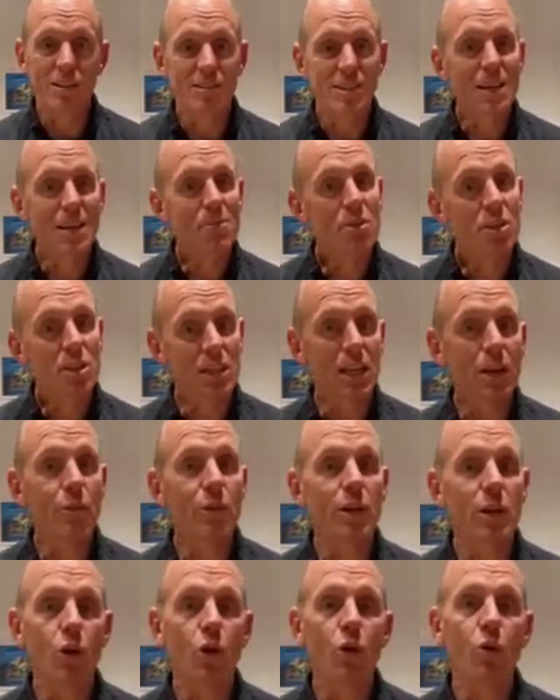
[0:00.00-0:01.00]
the same
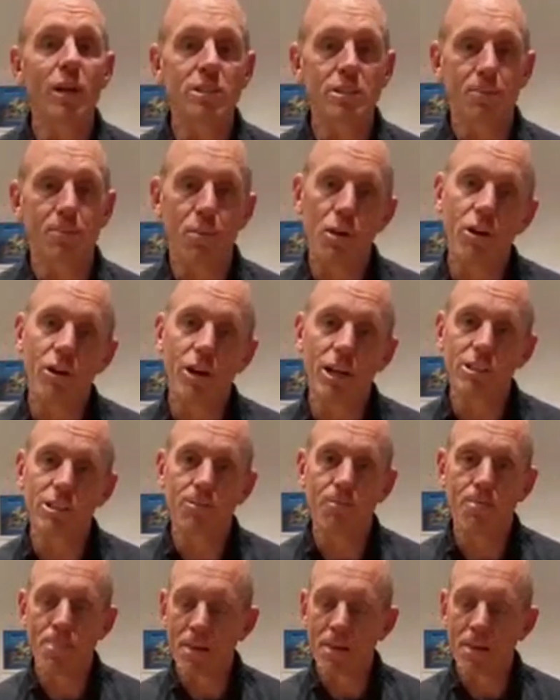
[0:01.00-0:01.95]
theory always applies.